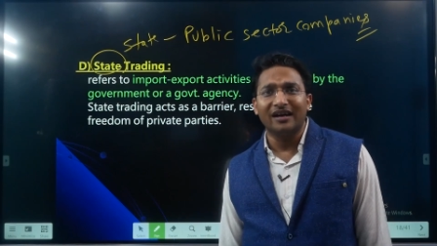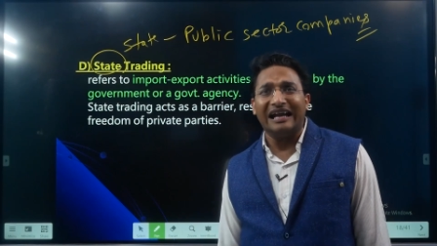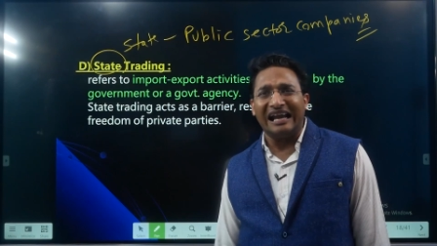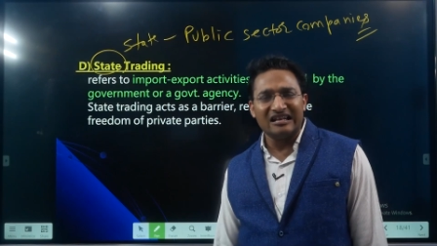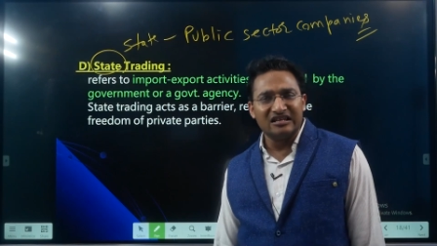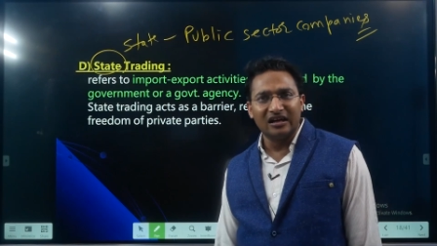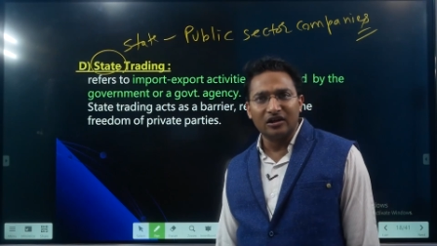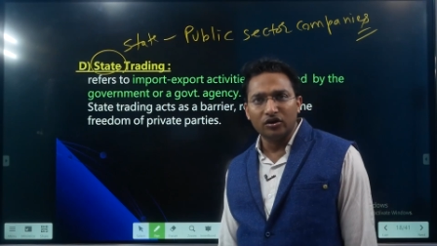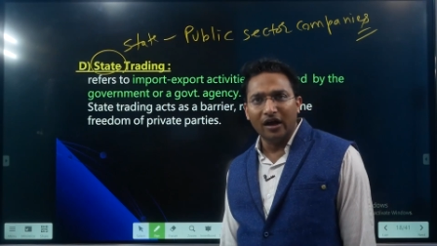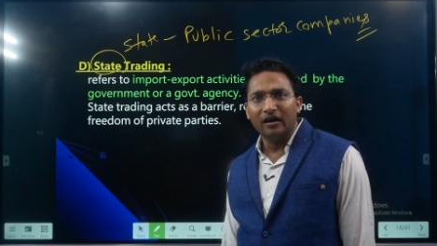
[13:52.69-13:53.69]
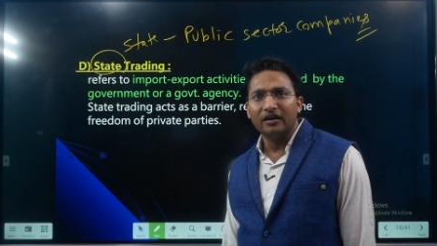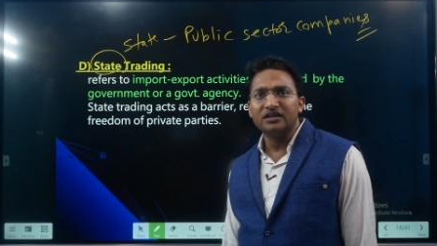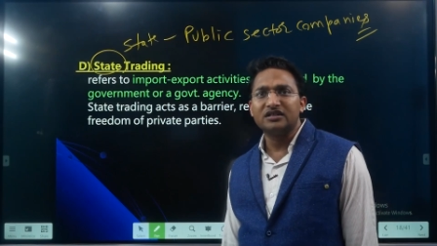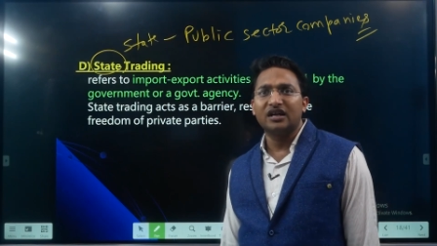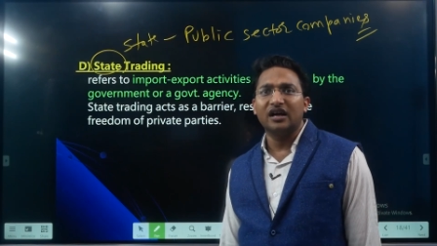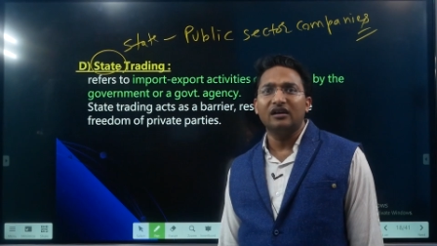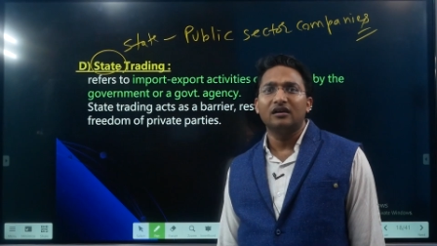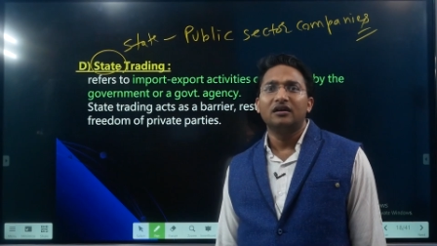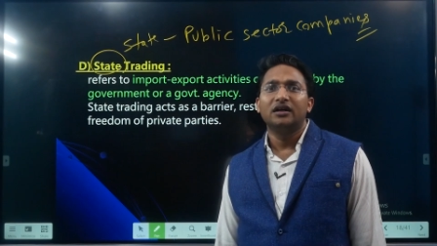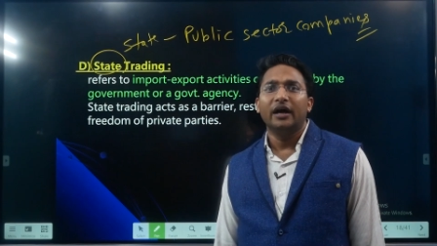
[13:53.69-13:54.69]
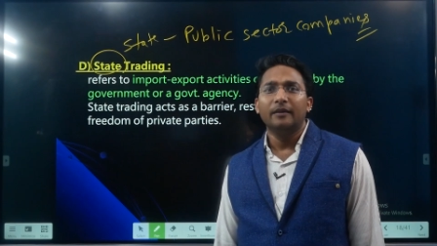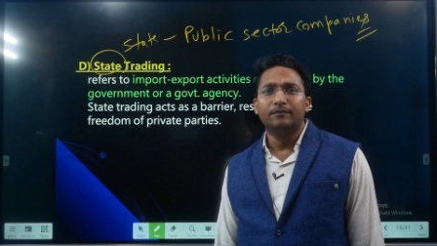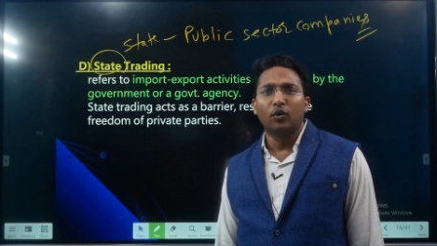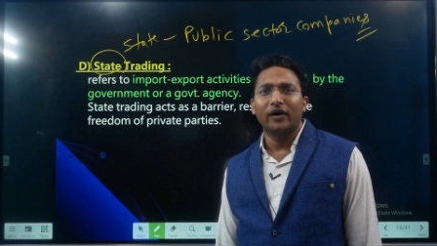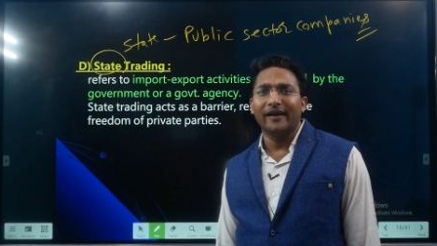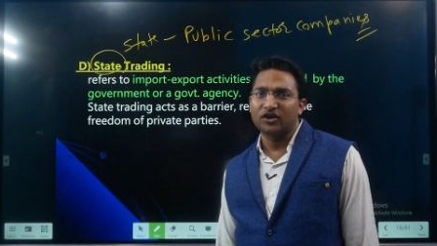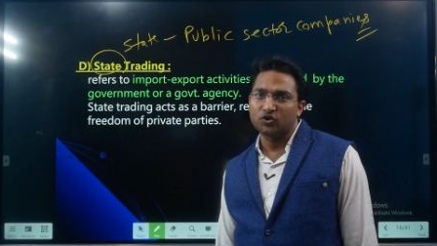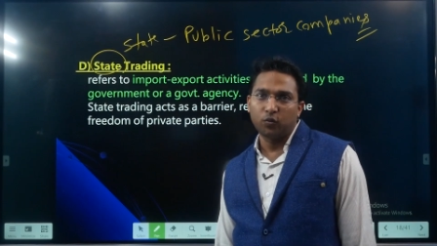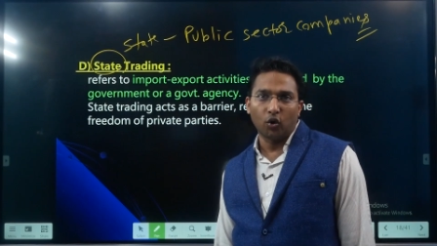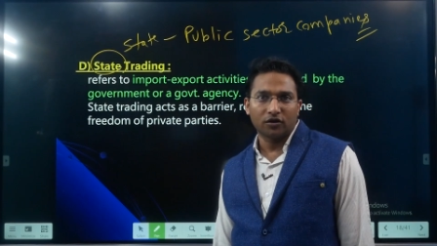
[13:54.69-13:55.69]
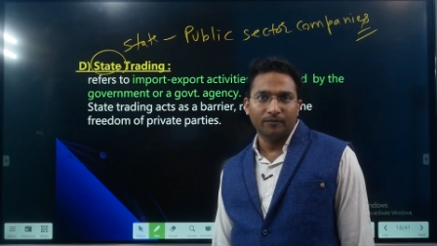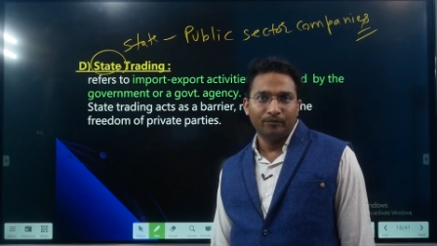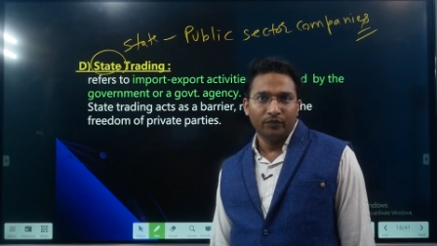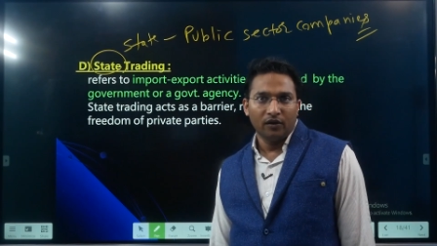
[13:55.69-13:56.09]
indulging into the state import and export.